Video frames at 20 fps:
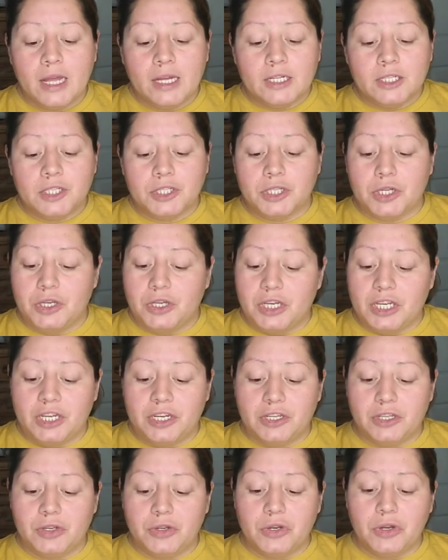So you need
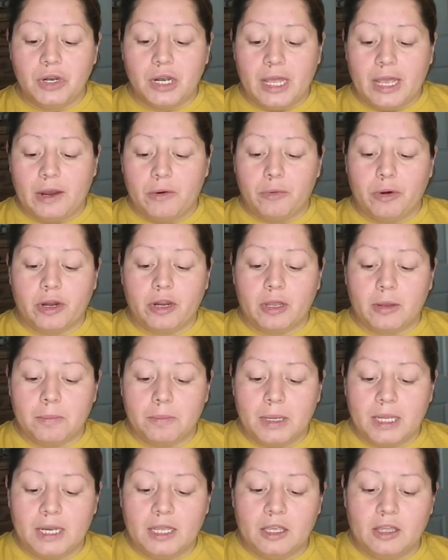to do your legwork,
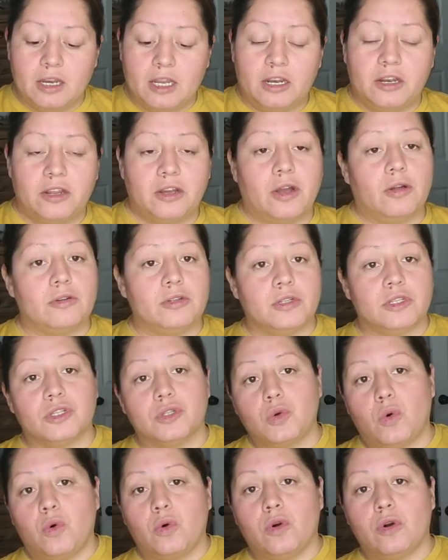meaning you need to go to the
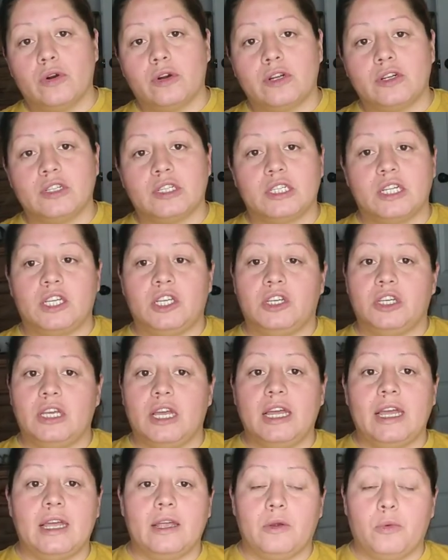stores,
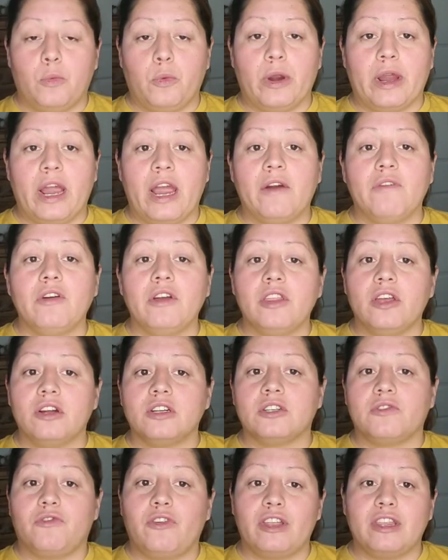and wherever
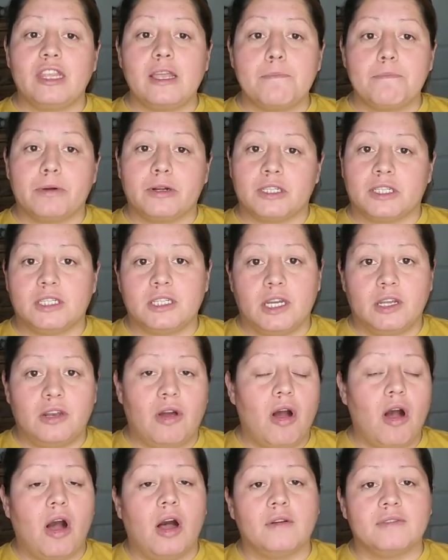there's 50%
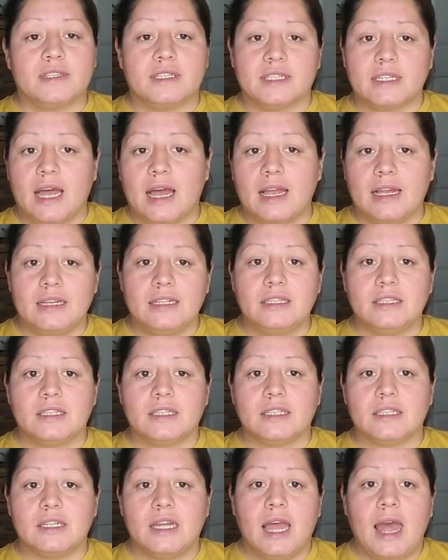off
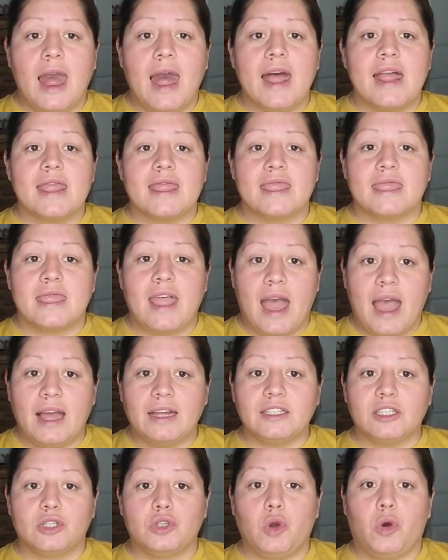signs,
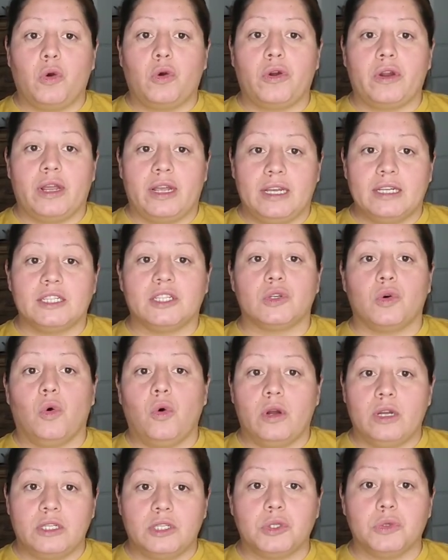that store is
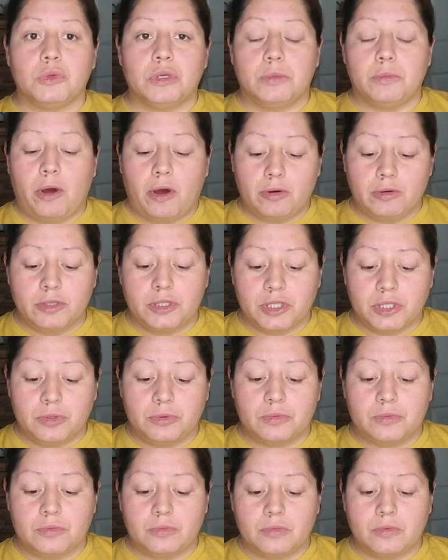going to remodel
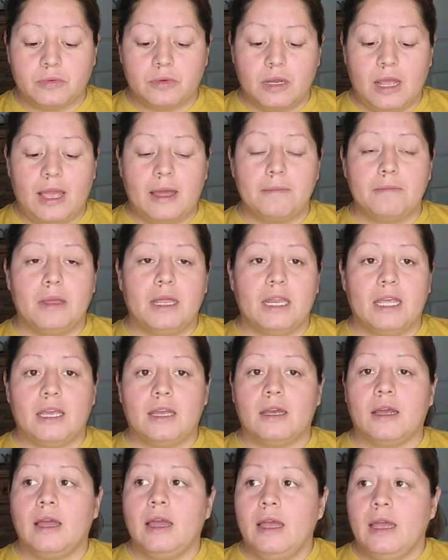soon. And
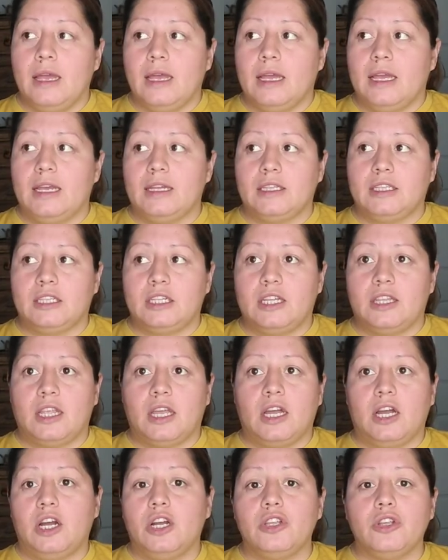meaning it's in
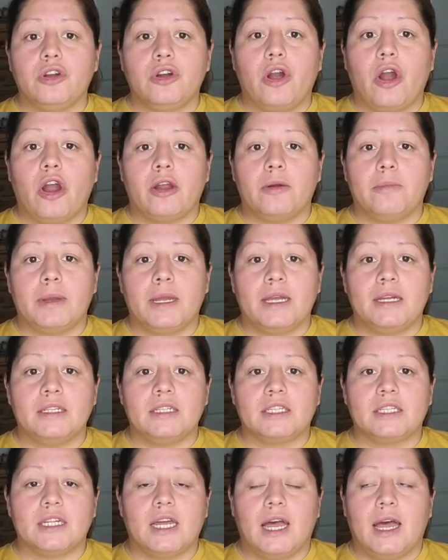the
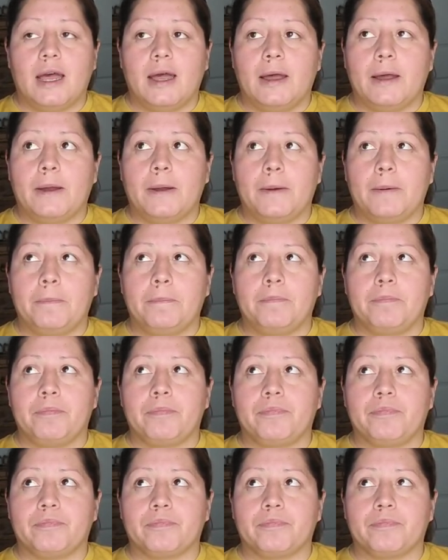undergarments, home